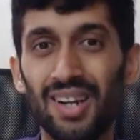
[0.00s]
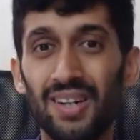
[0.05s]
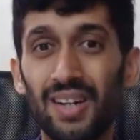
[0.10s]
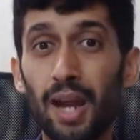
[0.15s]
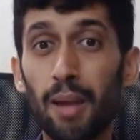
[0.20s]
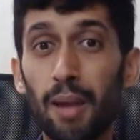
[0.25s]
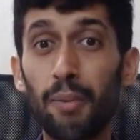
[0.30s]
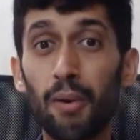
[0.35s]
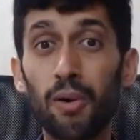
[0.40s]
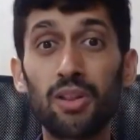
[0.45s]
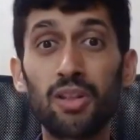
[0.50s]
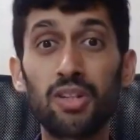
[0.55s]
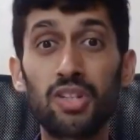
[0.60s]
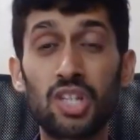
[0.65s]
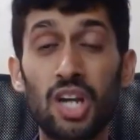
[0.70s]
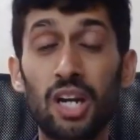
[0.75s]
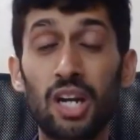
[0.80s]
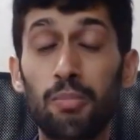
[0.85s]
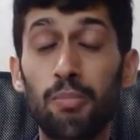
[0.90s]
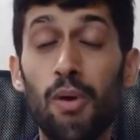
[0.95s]
Type out in the
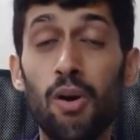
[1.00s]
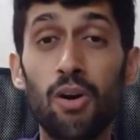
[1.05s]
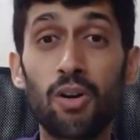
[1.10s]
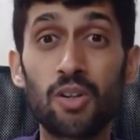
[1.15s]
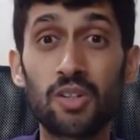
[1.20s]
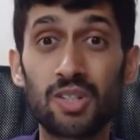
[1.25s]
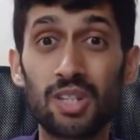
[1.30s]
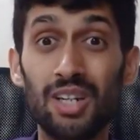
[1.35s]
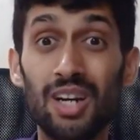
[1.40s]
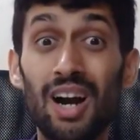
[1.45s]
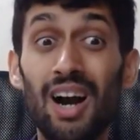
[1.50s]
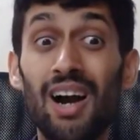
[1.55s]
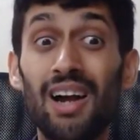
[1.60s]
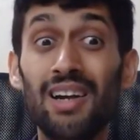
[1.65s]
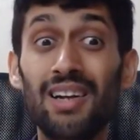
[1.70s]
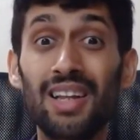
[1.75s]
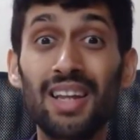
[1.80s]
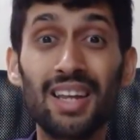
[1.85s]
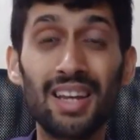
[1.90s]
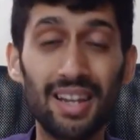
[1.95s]
chat box
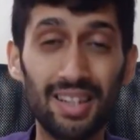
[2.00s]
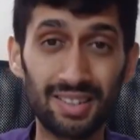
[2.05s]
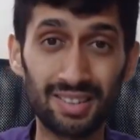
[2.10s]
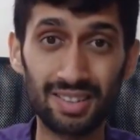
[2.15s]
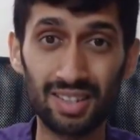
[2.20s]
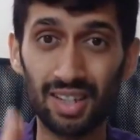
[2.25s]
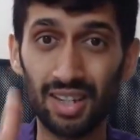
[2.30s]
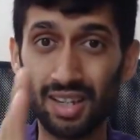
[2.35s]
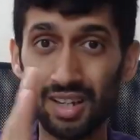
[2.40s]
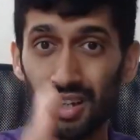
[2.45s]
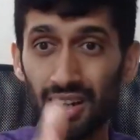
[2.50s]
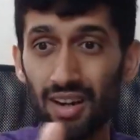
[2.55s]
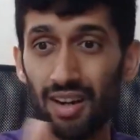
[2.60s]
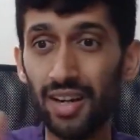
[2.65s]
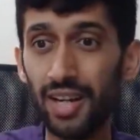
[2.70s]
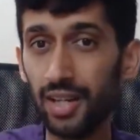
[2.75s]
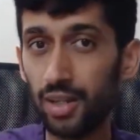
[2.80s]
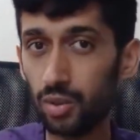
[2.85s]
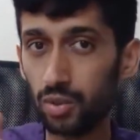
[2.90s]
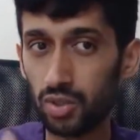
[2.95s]
RTS,
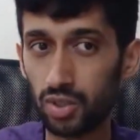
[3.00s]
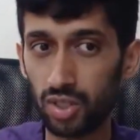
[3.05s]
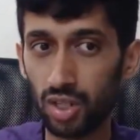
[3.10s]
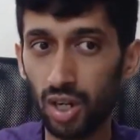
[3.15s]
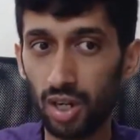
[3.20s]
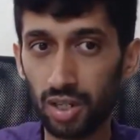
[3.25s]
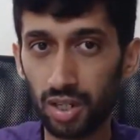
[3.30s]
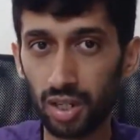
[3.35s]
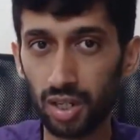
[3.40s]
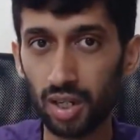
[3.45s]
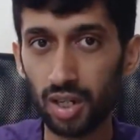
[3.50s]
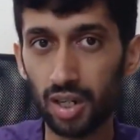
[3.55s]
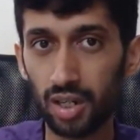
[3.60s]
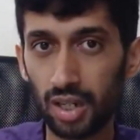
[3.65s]
ready to start.